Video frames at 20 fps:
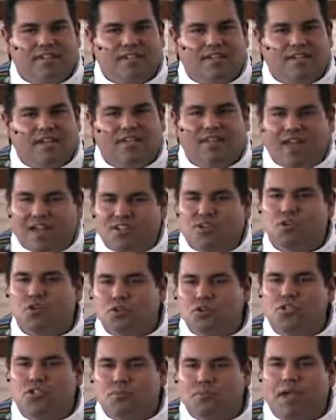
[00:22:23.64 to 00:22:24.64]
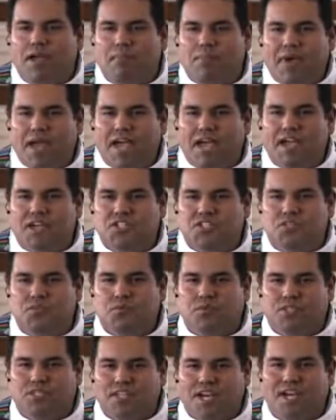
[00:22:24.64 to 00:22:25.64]
and I told you my past
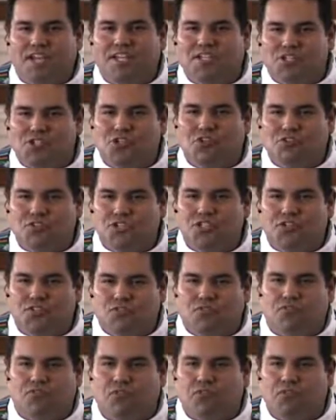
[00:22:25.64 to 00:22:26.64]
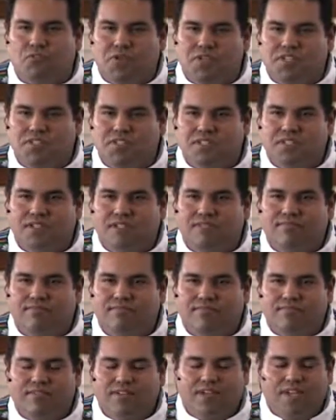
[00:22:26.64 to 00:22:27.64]
with dying churches for a reason.
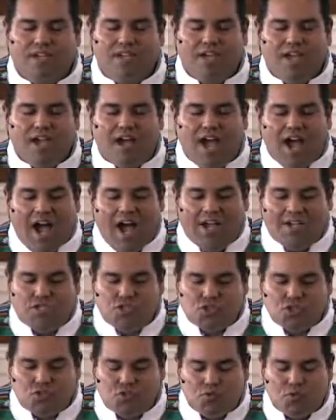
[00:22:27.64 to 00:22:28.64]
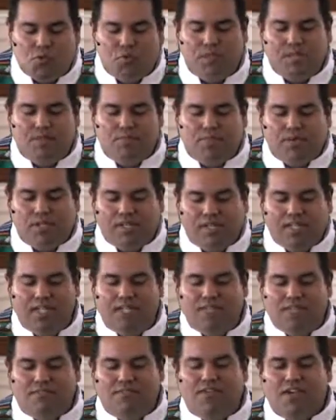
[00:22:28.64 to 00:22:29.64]
I truly
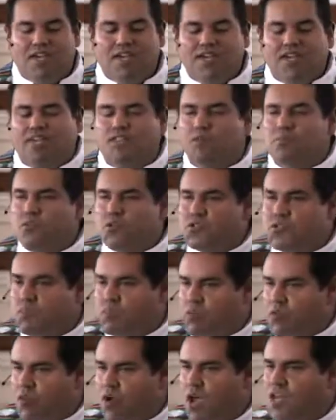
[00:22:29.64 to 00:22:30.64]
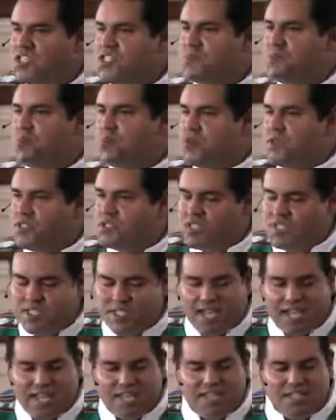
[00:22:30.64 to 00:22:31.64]
believe that the most prosperous
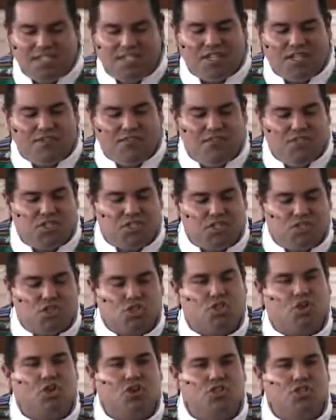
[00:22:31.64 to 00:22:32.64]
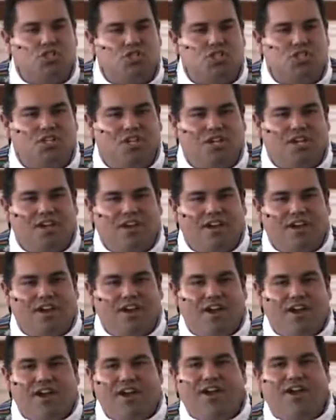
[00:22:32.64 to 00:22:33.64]
days of this church
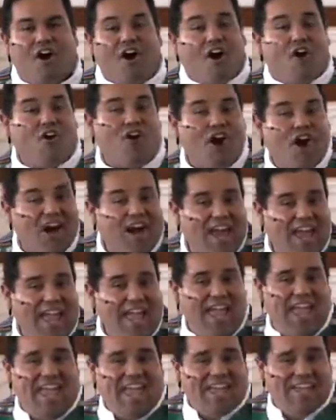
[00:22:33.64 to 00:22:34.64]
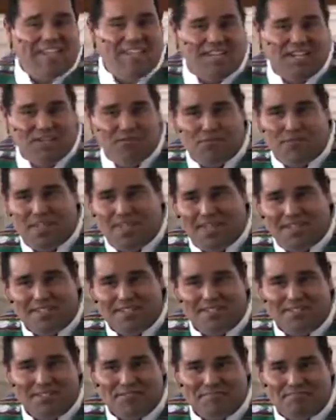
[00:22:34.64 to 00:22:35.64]
are ahead of it.